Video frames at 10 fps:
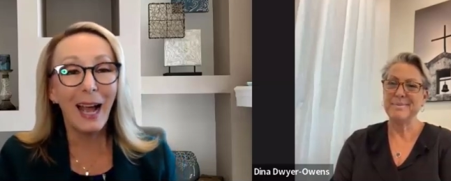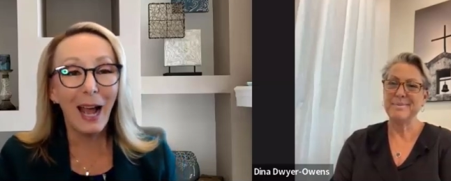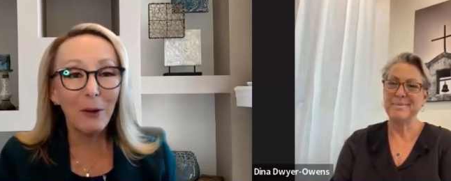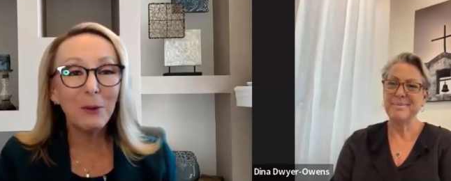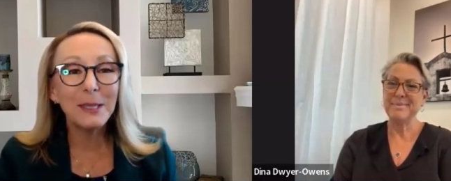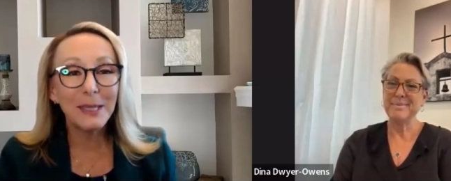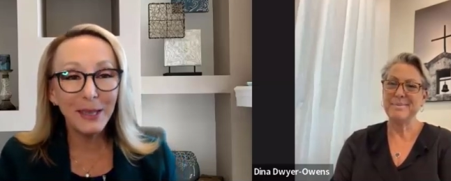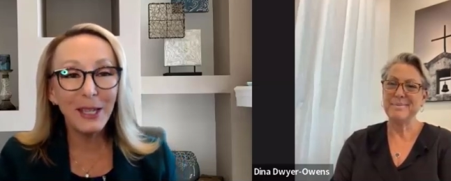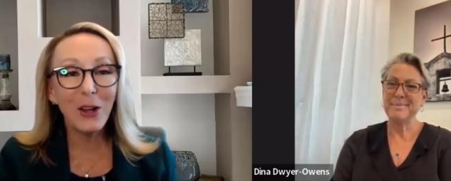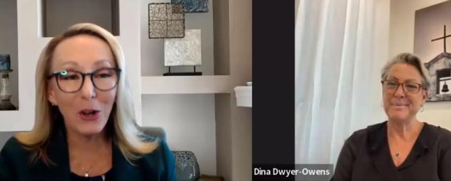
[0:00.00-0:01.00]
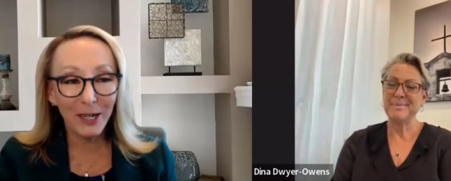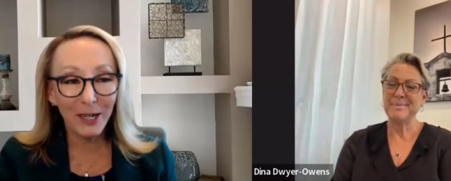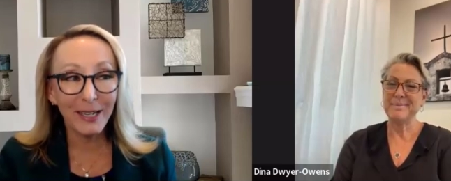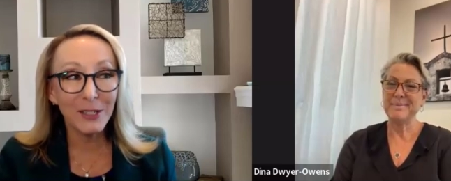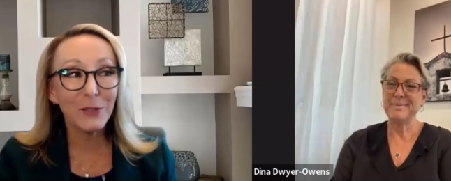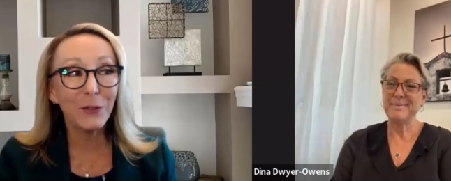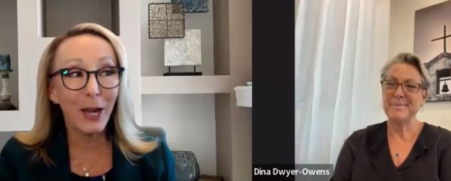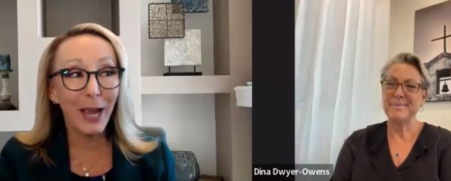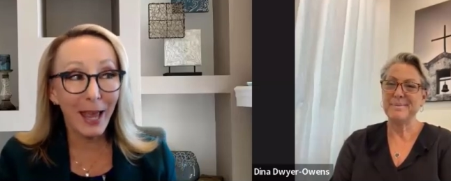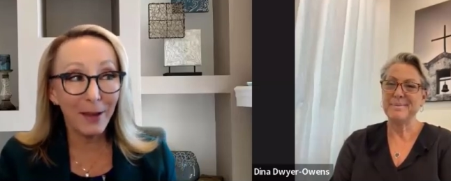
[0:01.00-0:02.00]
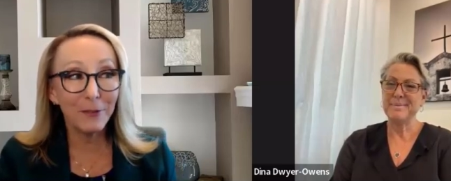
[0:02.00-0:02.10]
Speaker 1: I was in the audience for